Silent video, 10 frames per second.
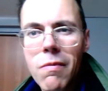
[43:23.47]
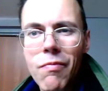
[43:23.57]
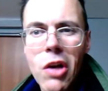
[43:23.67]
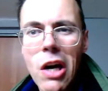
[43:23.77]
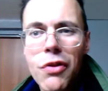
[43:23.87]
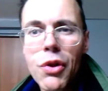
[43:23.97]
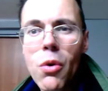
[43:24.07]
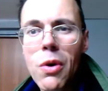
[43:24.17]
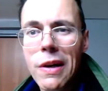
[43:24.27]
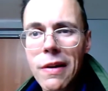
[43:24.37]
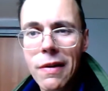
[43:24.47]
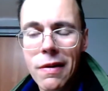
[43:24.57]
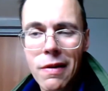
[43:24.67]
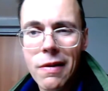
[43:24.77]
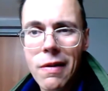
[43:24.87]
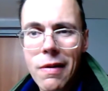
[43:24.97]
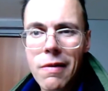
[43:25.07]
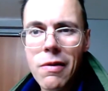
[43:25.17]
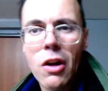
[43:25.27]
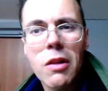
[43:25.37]
Not doing,
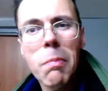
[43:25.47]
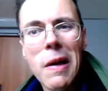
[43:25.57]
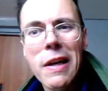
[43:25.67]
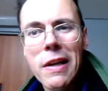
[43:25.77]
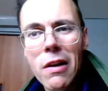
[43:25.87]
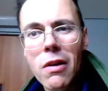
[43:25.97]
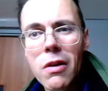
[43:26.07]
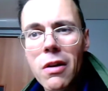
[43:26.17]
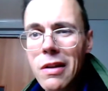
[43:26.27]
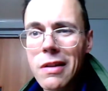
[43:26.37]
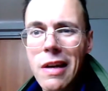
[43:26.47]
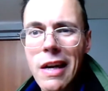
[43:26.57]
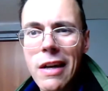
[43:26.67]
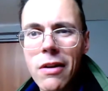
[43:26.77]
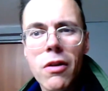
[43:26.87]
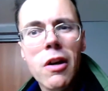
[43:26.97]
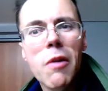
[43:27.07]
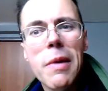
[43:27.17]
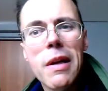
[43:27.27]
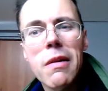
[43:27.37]
not playing along, I don't know
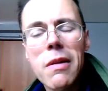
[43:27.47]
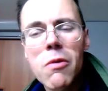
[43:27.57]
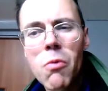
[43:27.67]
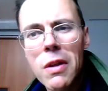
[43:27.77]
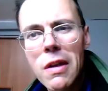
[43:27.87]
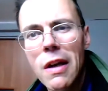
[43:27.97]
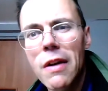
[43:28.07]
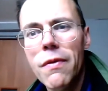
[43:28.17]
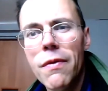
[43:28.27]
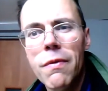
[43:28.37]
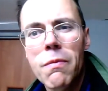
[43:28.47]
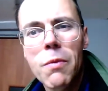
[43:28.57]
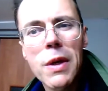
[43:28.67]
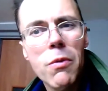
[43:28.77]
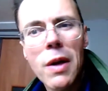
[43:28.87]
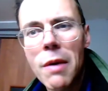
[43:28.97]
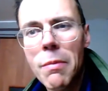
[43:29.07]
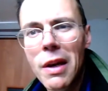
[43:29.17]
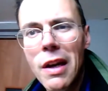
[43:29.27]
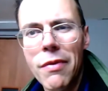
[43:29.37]
how many, what kind of, where would I
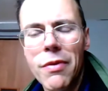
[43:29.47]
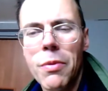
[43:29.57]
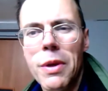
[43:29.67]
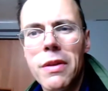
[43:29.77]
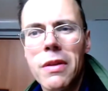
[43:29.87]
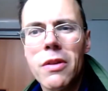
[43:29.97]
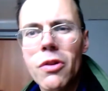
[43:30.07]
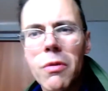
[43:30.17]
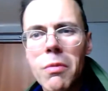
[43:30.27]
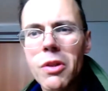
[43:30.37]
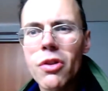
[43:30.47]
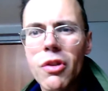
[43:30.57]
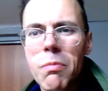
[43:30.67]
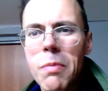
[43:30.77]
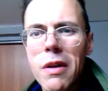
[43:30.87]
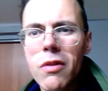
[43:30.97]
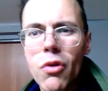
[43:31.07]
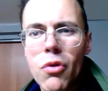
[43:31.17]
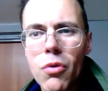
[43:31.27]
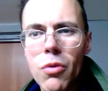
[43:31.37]
be left with? So it was just better to
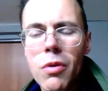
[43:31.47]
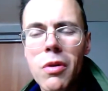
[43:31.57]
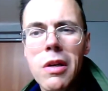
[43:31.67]
do.